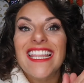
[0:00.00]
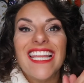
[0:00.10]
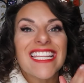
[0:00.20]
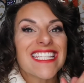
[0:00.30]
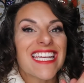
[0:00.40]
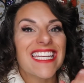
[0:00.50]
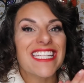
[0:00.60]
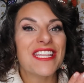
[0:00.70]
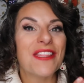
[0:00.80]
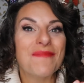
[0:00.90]
Let's get
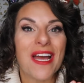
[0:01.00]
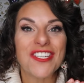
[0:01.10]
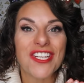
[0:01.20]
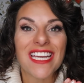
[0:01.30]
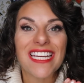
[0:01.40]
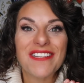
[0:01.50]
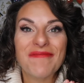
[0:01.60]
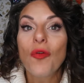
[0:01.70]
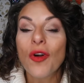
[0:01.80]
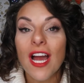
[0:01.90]
into the magic.
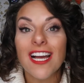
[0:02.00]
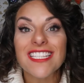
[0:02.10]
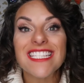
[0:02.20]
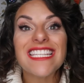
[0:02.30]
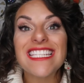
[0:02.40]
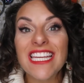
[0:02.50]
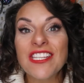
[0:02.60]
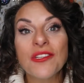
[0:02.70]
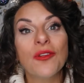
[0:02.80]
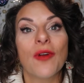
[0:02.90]
For us,
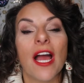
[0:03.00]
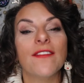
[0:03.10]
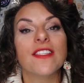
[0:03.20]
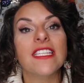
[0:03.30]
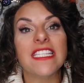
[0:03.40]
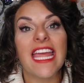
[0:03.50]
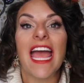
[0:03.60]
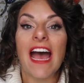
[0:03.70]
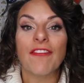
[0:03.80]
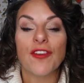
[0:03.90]
Tinsel arrives the day
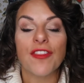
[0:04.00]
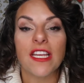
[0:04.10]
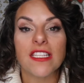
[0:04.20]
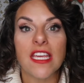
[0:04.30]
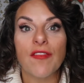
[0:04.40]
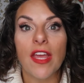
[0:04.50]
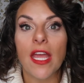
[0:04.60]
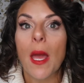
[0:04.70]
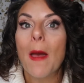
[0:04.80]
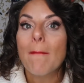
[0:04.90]
after
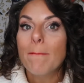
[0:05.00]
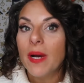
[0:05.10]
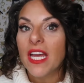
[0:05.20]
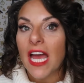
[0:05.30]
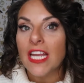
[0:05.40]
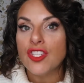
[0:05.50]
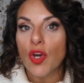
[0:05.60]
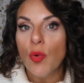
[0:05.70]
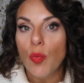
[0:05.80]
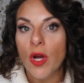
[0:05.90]
Thanksgiving, but I
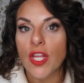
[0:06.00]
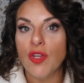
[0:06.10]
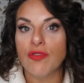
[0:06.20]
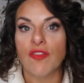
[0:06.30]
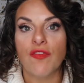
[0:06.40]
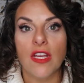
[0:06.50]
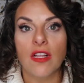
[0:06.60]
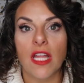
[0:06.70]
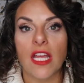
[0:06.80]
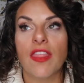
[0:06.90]
don't want you to
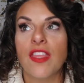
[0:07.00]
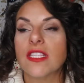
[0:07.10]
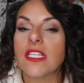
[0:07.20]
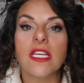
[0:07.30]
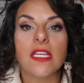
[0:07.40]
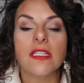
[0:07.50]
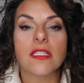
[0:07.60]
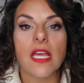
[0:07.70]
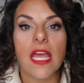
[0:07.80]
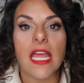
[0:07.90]
feel like this
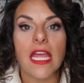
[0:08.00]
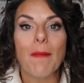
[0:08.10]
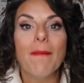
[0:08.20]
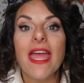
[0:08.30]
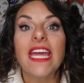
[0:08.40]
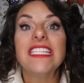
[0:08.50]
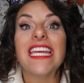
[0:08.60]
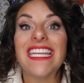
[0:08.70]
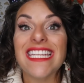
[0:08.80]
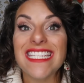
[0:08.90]
is a
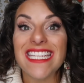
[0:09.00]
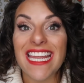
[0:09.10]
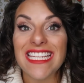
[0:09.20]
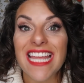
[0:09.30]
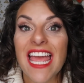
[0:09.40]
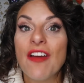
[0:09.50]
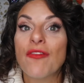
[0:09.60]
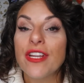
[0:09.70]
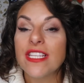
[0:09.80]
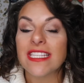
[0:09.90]
mandated date.
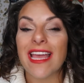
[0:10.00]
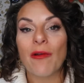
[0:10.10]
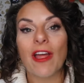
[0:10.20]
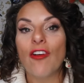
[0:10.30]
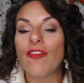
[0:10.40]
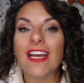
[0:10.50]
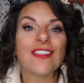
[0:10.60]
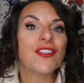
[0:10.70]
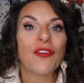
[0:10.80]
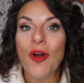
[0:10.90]
Every Scout elf
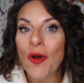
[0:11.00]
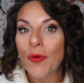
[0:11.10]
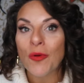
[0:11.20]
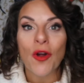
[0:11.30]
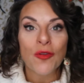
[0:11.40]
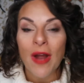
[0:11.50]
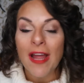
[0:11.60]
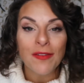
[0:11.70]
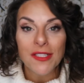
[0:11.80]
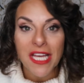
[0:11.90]
has their own
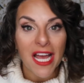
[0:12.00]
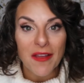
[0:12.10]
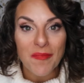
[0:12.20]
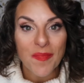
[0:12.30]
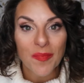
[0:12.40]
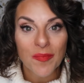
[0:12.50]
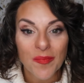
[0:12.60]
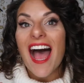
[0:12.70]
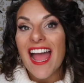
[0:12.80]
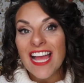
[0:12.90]
arrival time.
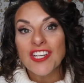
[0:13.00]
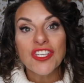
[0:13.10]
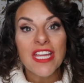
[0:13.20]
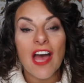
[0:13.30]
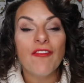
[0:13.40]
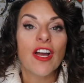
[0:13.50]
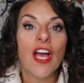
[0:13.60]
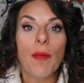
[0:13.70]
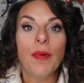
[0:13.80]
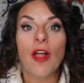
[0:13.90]
I actually have a
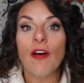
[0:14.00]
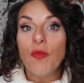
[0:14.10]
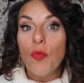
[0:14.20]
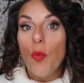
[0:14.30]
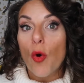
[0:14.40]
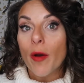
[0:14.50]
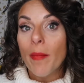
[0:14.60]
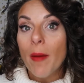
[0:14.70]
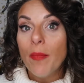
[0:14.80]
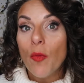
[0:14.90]
couple of
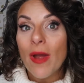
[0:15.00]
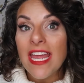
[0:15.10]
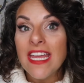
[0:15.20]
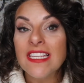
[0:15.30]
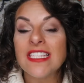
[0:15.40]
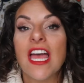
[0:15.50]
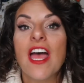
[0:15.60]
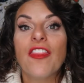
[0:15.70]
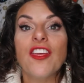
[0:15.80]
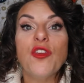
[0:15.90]
warm-up ways
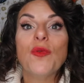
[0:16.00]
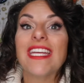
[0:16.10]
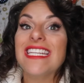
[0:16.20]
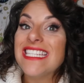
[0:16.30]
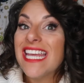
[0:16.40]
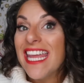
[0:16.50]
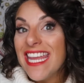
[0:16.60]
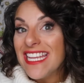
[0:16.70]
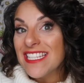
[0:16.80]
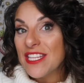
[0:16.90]
that you can
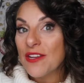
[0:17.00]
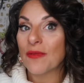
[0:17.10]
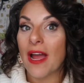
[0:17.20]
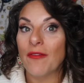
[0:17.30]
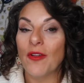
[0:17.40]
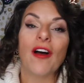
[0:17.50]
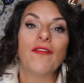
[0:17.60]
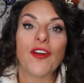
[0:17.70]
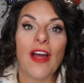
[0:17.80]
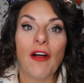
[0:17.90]
tease the arrival
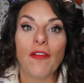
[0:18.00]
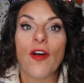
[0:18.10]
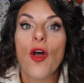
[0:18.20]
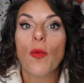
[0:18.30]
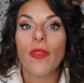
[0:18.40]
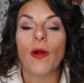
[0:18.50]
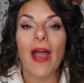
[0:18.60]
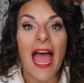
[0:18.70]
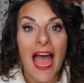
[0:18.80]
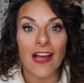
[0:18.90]
of your elf
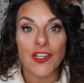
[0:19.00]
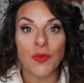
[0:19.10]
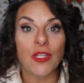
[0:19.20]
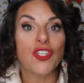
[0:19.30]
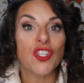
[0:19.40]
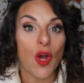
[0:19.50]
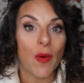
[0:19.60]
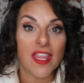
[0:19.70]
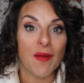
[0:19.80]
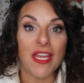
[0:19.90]
without actually
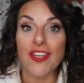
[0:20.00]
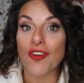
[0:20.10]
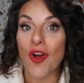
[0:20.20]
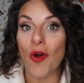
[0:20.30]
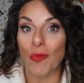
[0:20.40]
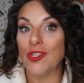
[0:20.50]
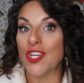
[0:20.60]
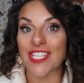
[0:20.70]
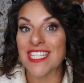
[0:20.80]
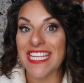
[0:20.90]
showing them in your home
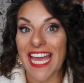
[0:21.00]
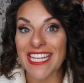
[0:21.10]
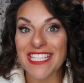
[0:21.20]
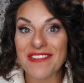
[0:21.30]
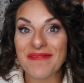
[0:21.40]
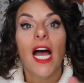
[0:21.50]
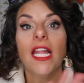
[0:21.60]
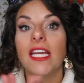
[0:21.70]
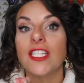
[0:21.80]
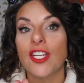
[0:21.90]
just yet.
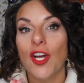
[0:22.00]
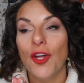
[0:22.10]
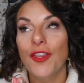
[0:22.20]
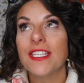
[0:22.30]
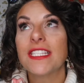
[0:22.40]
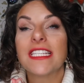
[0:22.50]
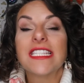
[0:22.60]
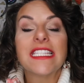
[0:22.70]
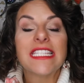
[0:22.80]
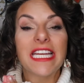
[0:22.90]
I like to call this
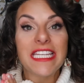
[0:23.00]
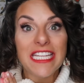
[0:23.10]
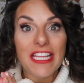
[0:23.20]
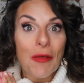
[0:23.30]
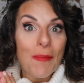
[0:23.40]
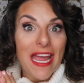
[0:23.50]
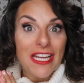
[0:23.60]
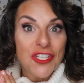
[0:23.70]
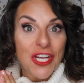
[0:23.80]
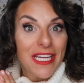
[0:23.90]
extending the
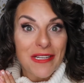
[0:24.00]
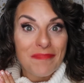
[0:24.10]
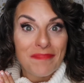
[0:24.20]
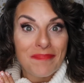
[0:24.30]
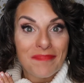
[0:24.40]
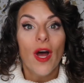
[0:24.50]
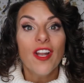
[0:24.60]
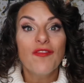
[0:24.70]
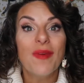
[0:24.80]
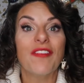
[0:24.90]
magic.
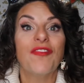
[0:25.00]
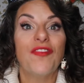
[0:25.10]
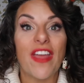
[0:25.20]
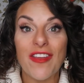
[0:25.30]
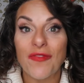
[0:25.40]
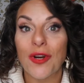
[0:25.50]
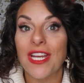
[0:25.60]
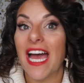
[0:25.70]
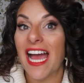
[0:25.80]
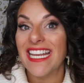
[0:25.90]
One of my
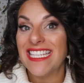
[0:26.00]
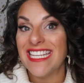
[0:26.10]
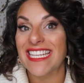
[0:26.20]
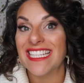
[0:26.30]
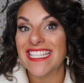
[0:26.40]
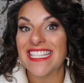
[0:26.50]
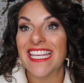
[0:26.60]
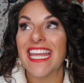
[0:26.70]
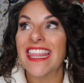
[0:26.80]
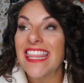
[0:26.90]
favorite ideas
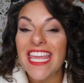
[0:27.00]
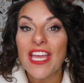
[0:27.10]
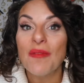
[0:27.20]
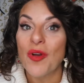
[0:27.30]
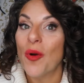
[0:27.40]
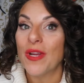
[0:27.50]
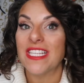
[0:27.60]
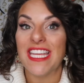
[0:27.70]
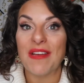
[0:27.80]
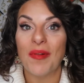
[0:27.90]
that I think I'm
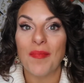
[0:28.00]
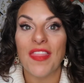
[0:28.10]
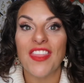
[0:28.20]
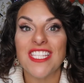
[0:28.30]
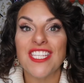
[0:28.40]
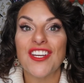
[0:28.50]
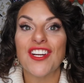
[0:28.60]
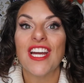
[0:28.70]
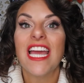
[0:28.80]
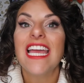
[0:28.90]
going to implement this
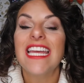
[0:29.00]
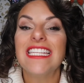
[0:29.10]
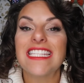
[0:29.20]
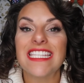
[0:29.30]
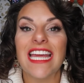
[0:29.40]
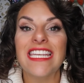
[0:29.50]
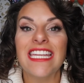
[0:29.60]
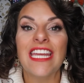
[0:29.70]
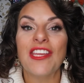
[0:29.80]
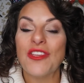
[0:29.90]
year is
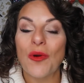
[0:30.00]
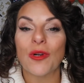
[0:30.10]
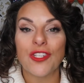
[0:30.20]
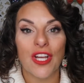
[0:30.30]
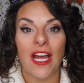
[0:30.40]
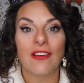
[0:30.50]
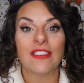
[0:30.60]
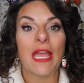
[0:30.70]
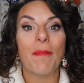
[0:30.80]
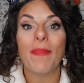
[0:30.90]
sending your
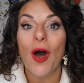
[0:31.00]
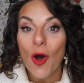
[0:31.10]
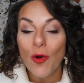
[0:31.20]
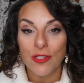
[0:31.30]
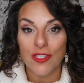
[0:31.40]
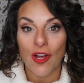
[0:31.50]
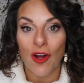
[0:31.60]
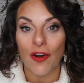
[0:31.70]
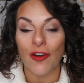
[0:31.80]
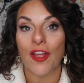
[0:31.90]
child a
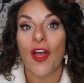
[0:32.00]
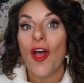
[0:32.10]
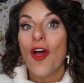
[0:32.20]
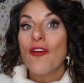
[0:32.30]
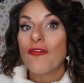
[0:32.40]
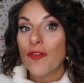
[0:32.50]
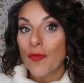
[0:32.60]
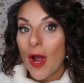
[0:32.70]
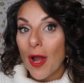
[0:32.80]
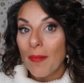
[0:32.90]
postcard
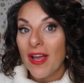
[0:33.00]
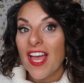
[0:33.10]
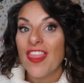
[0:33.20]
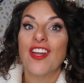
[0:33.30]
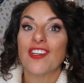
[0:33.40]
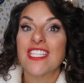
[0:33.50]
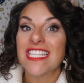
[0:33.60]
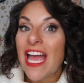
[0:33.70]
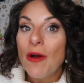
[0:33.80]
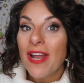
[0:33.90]
from their
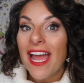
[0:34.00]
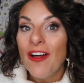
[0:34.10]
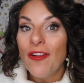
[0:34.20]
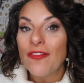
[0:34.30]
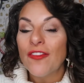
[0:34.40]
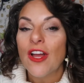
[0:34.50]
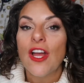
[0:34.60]
Scout elf